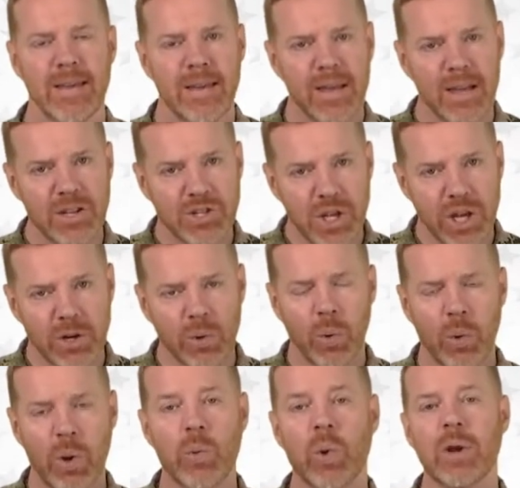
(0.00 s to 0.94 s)
In
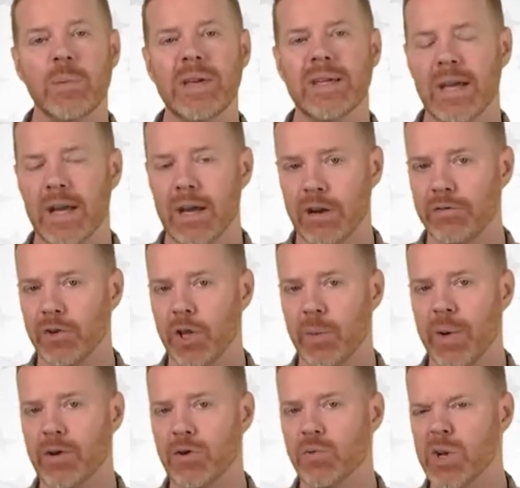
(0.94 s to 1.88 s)
general, we want to be careful
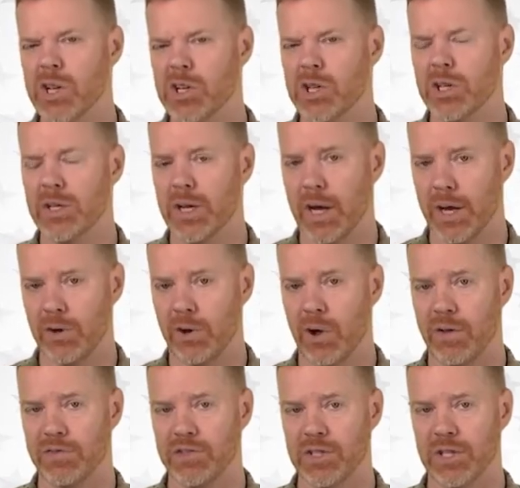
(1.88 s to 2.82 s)
about rigid
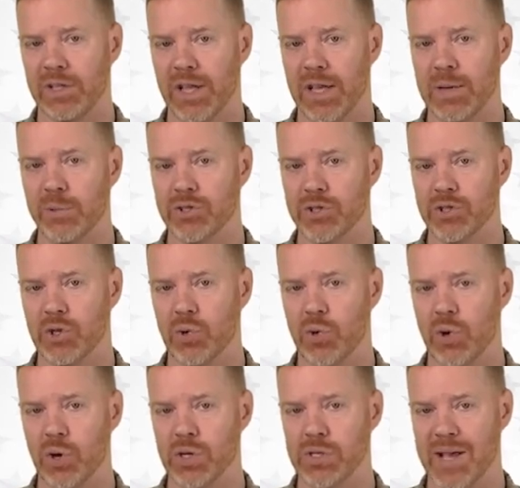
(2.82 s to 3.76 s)
cutoffs to label
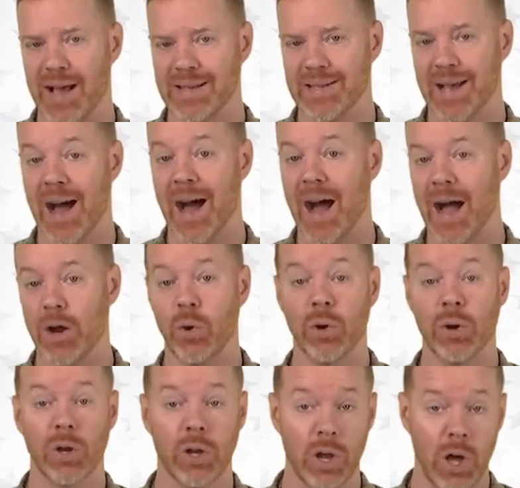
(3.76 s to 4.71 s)
scores as high
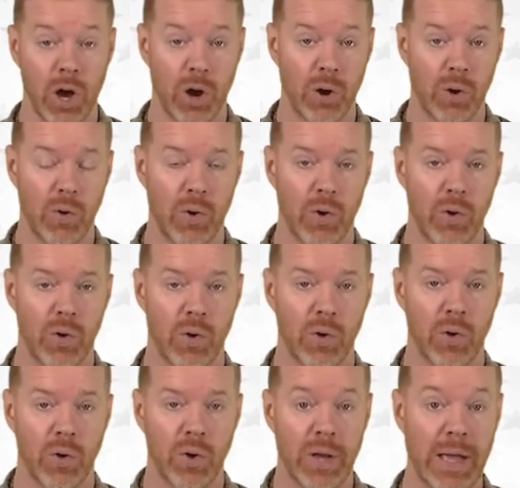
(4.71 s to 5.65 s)
or low.
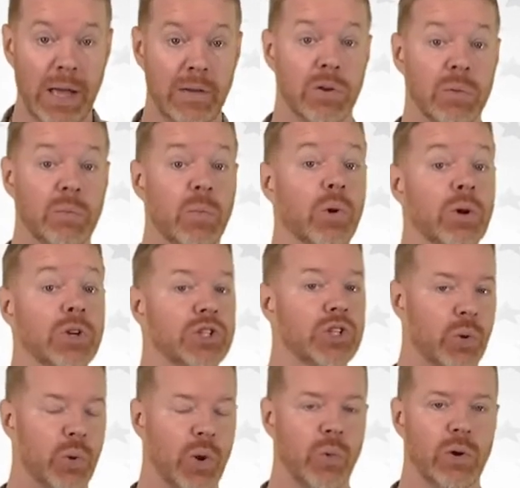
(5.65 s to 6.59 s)
Even more
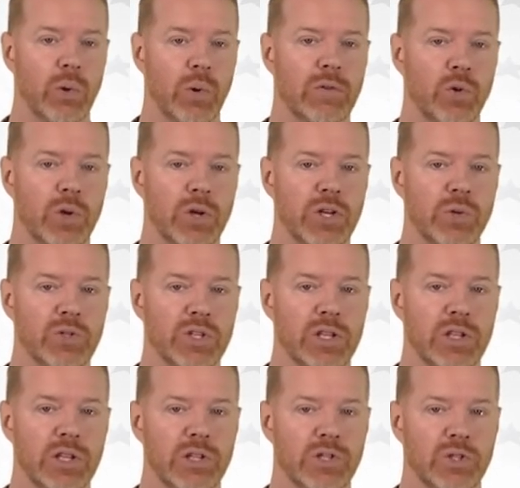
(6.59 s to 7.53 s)
so, we want to avoid
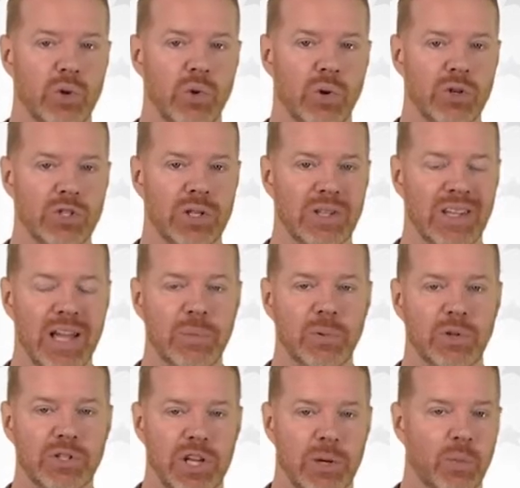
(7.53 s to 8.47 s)
using these scores to
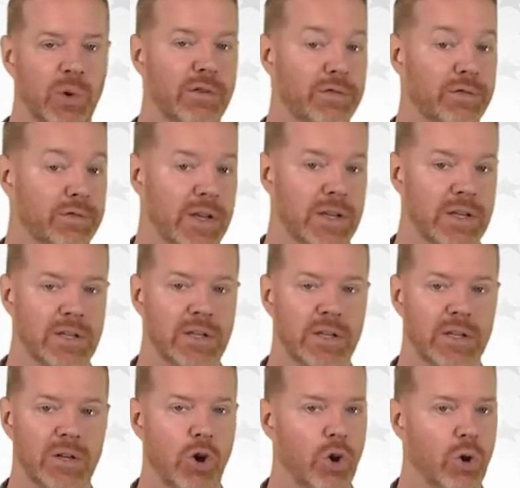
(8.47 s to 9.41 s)
label someone fit
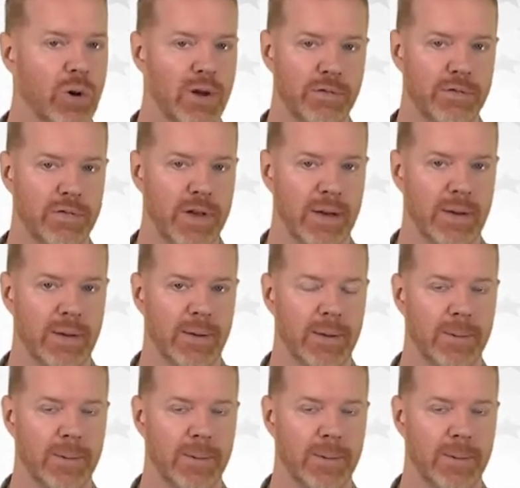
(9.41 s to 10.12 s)
or unfit.